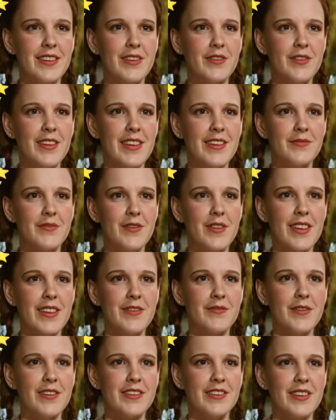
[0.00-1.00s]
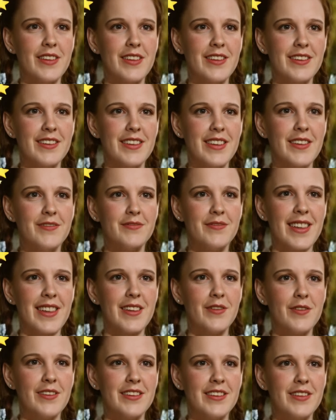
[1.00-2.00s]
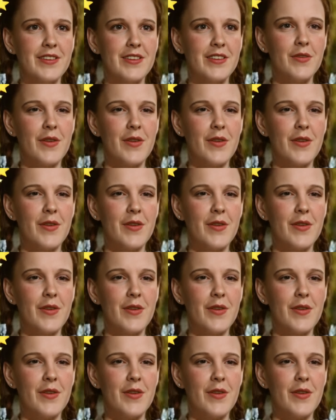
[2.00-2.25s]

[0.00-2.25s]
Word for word: incredible opportunity empowers you